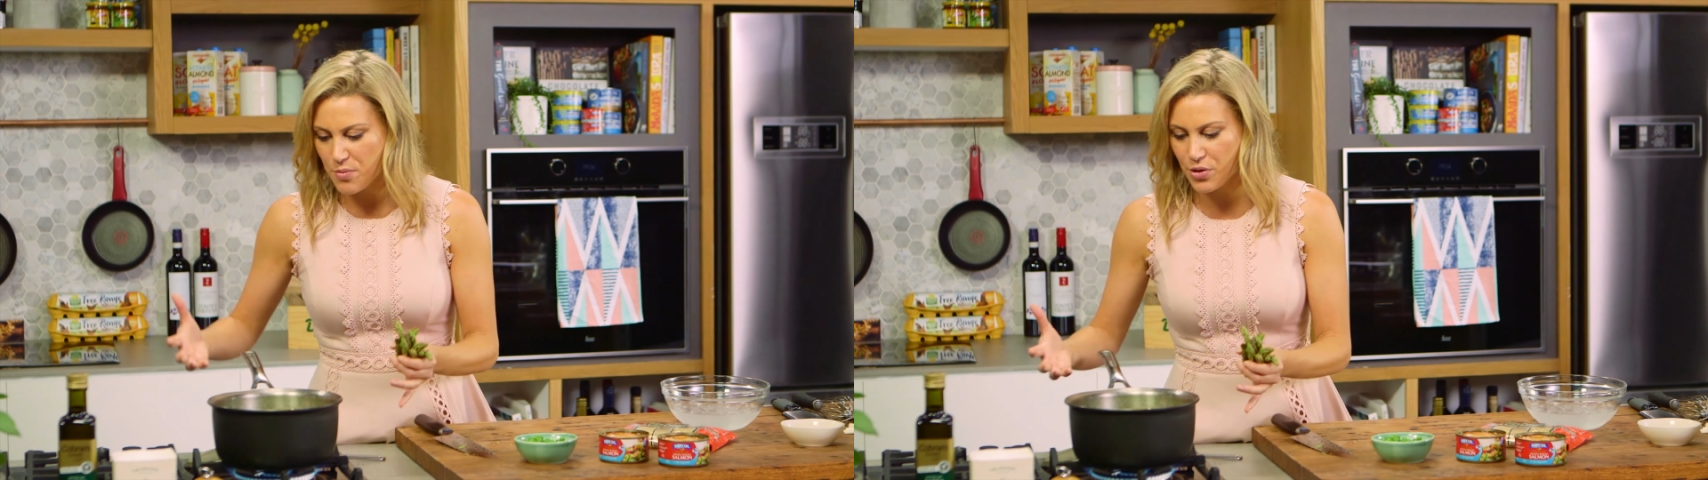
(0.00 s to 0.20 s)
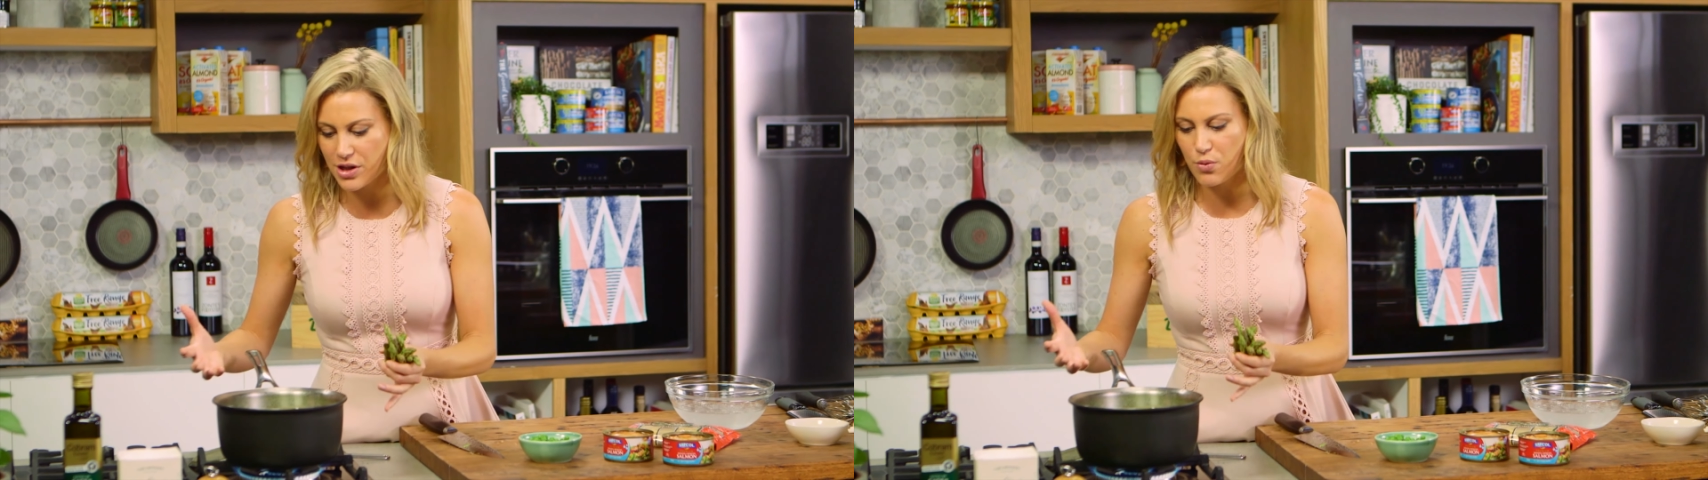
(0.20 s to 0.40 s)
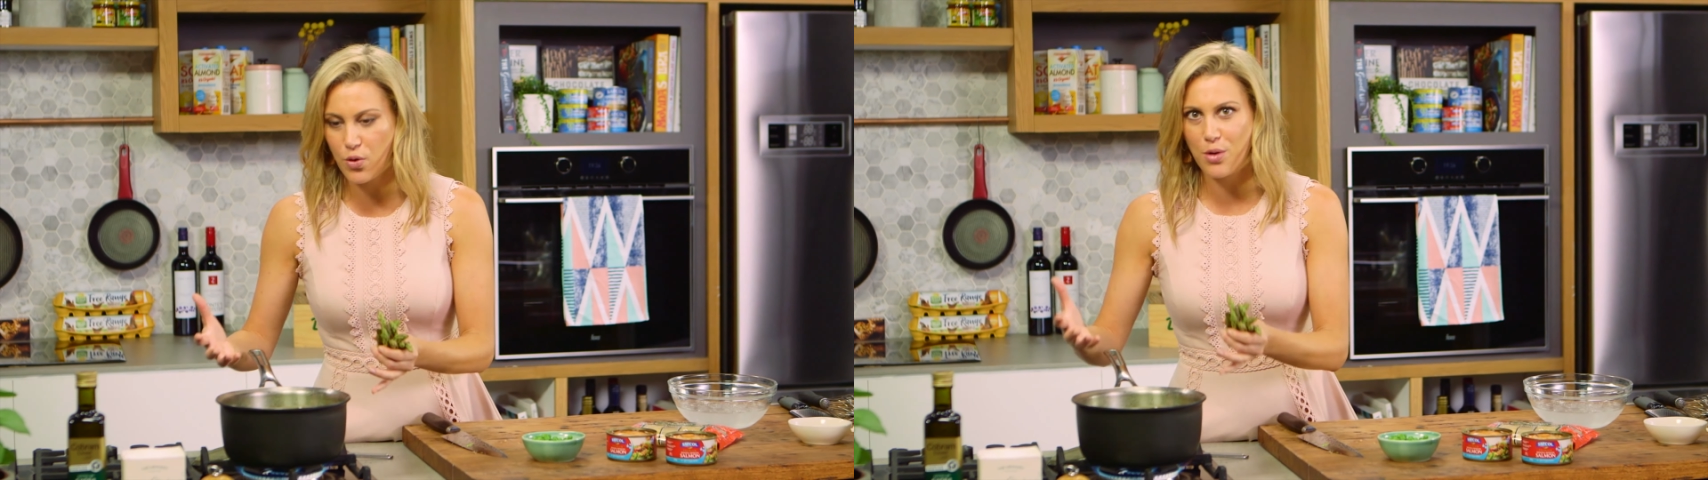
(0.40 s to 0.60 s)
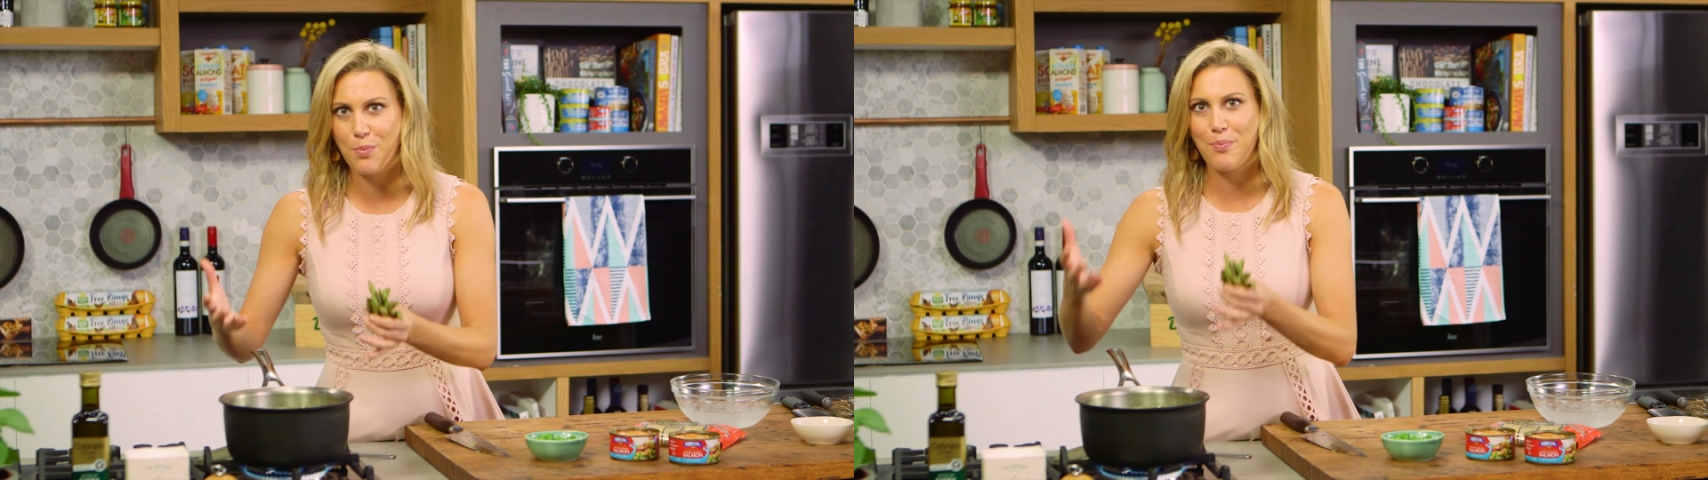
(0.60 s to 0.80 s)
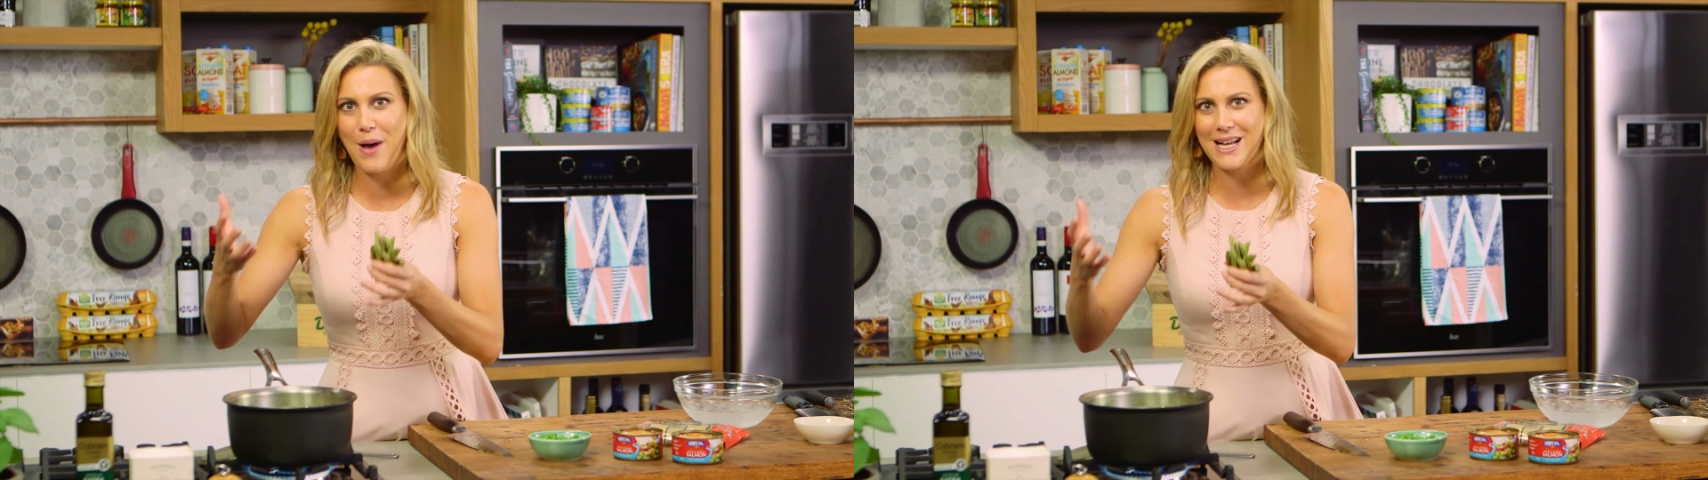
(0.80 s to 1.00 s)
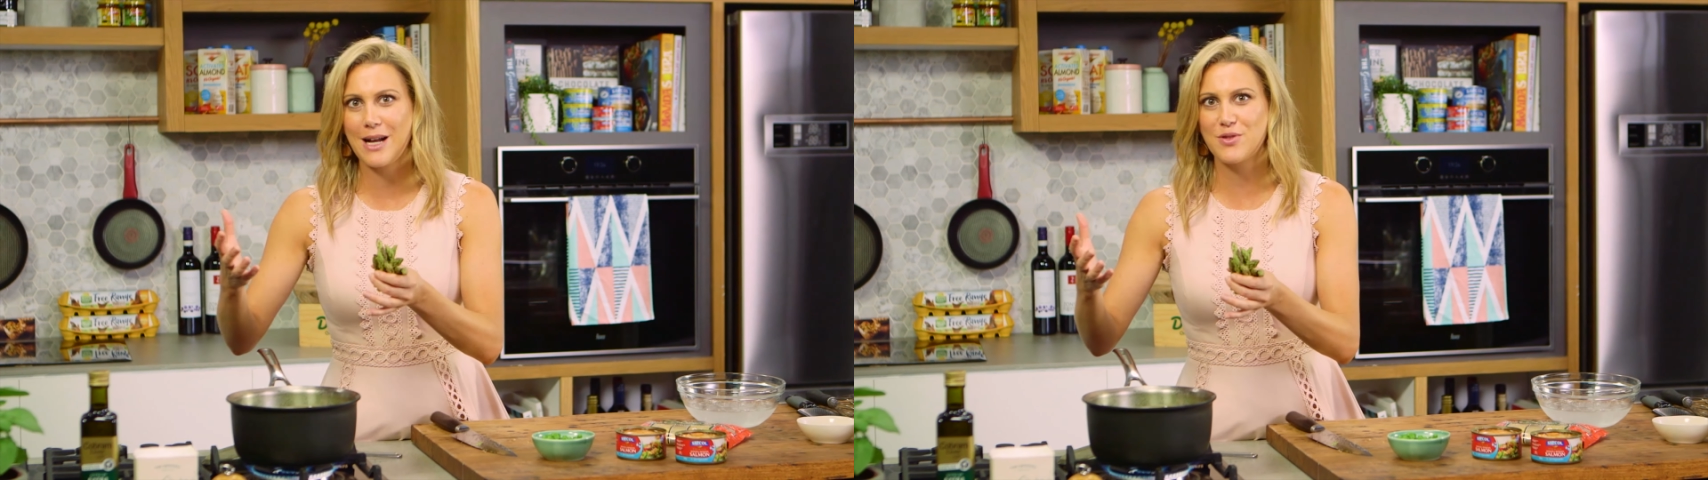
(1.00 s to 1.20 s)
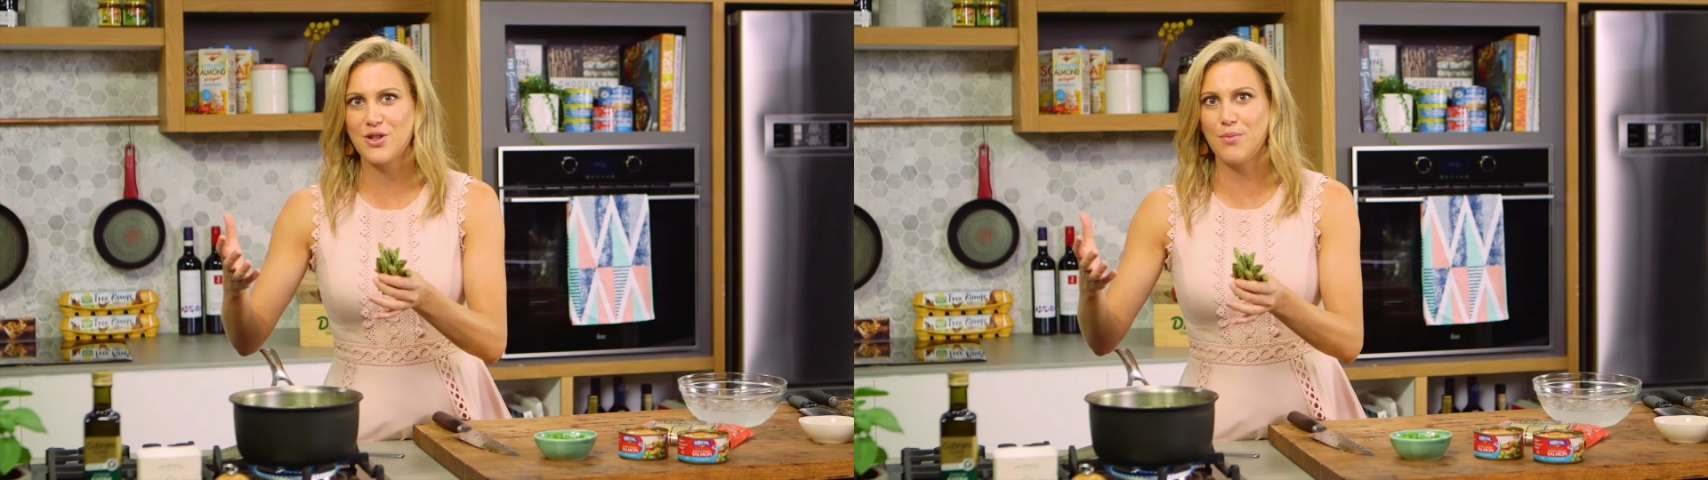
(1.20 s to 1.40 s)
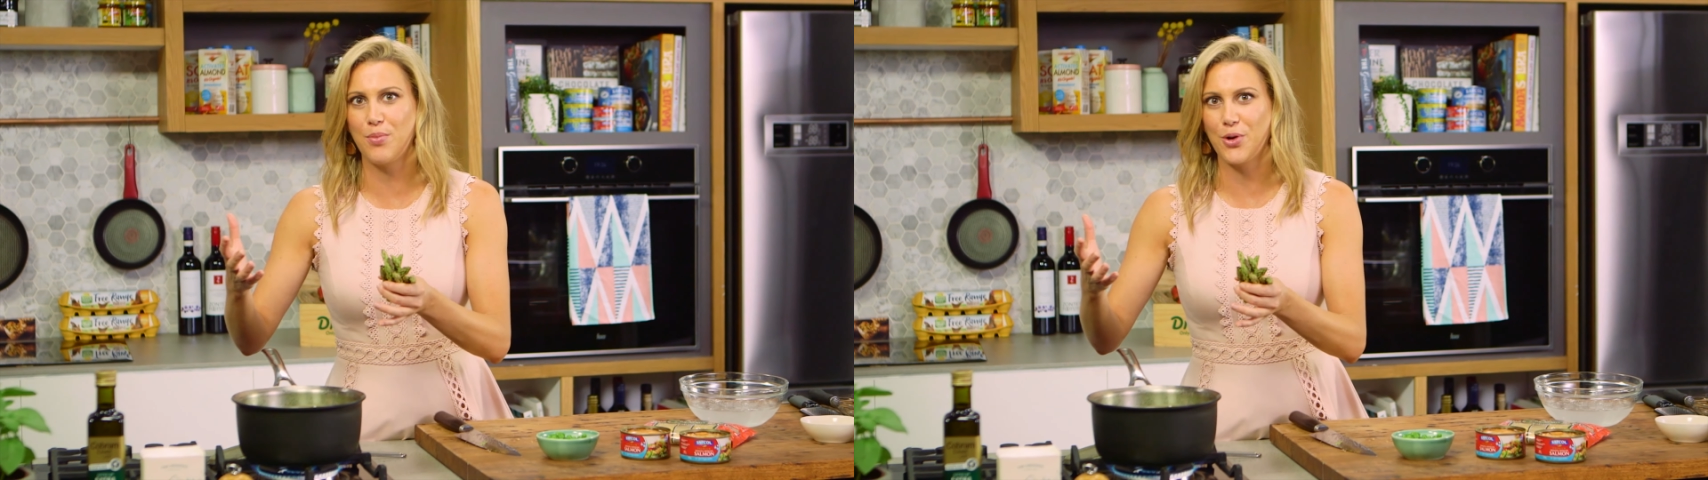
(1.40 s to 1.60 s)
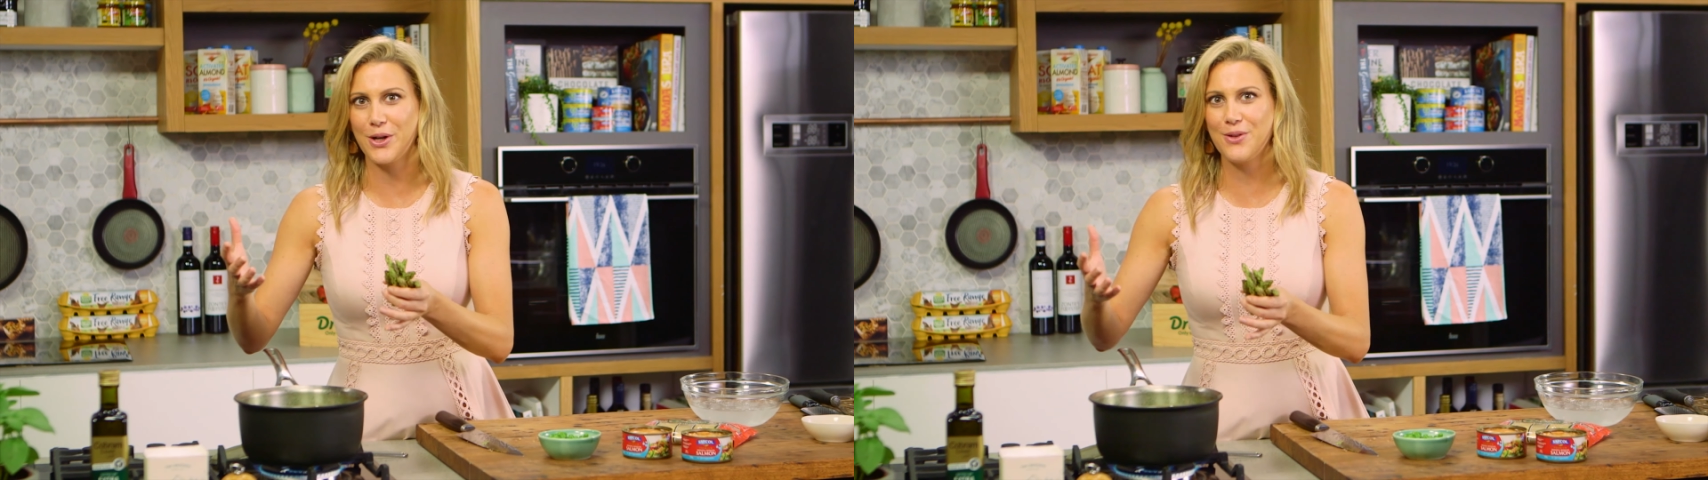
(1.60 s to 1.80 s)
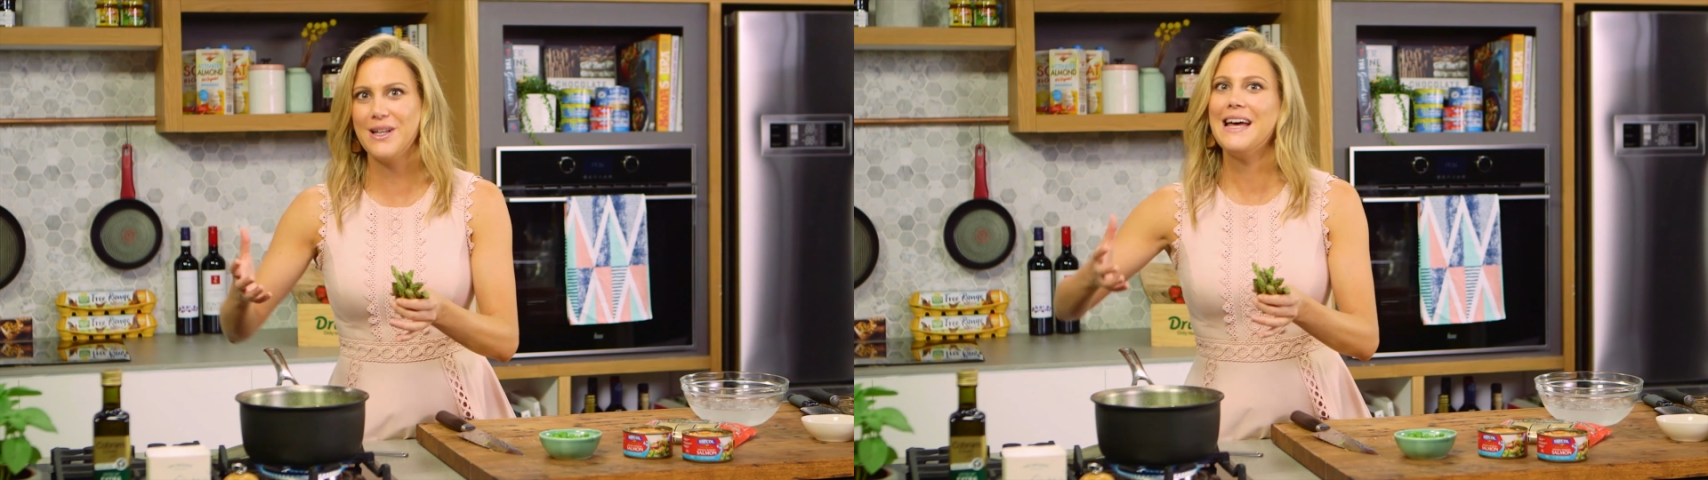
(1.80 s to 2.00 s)
bring the water back up to the
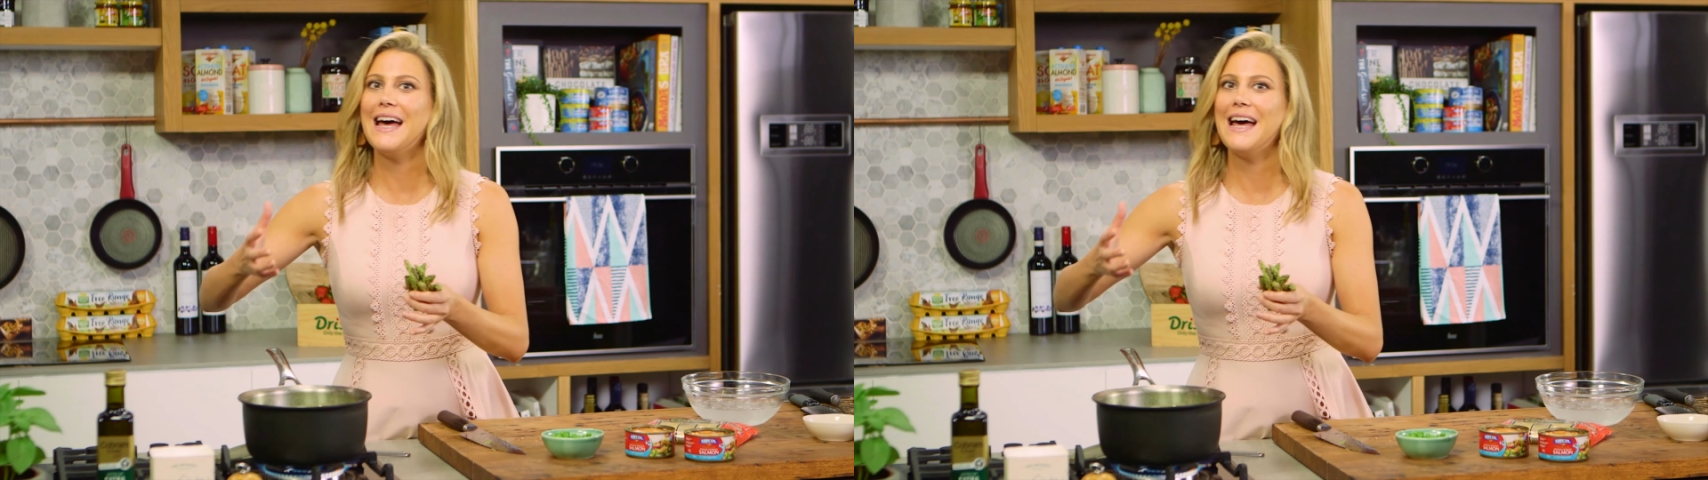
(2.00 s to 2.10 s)
boil